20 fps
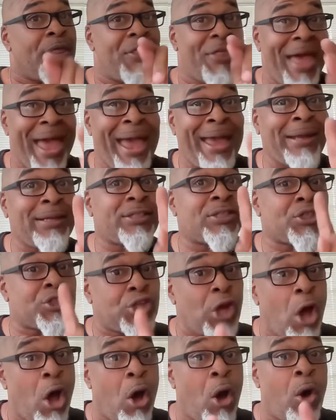That
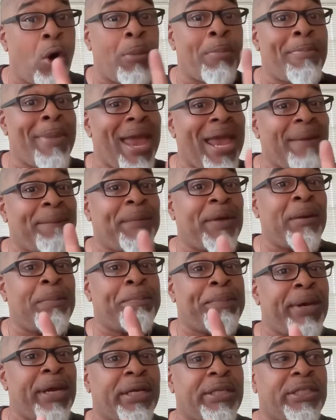song may
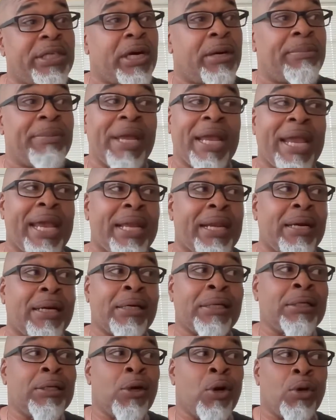be picked up in
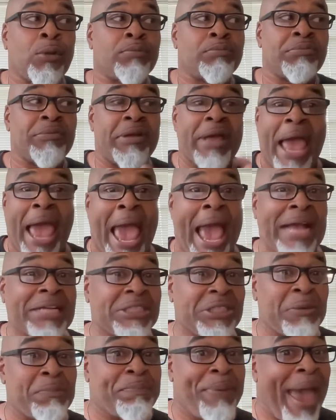a
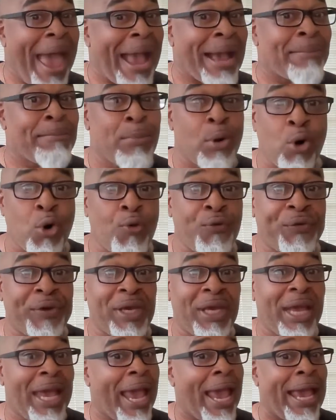action packed
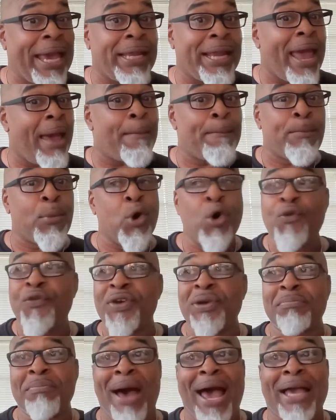movie, and that
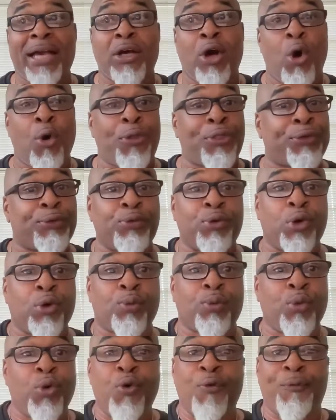movie might go through
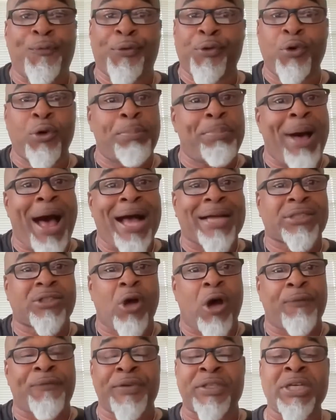the roof, through the
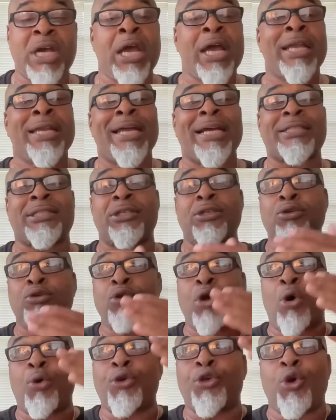box office. Next thing
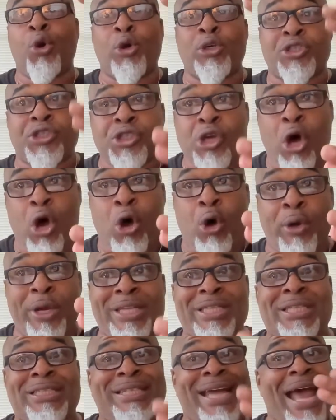you know, your
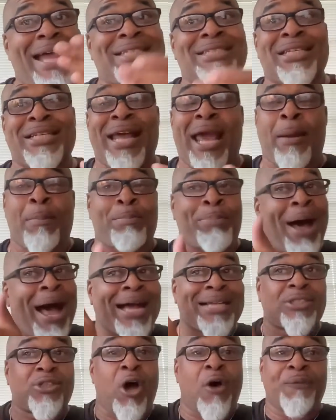song is attached to that
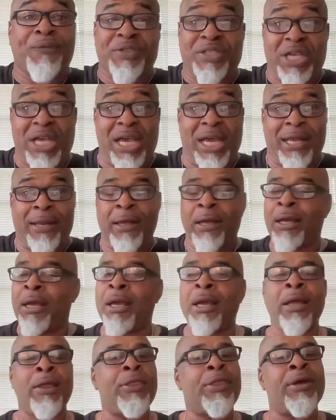box office hit.
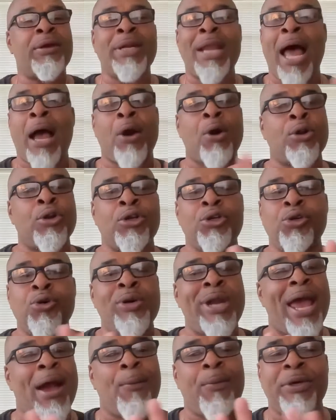They're not going to
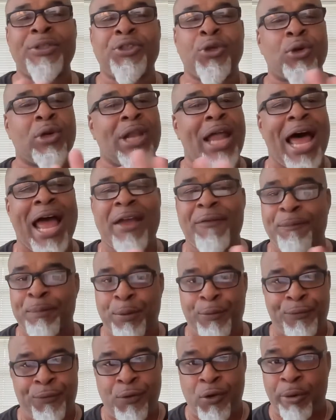do that with your live
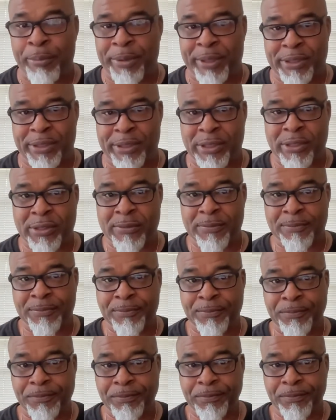performances.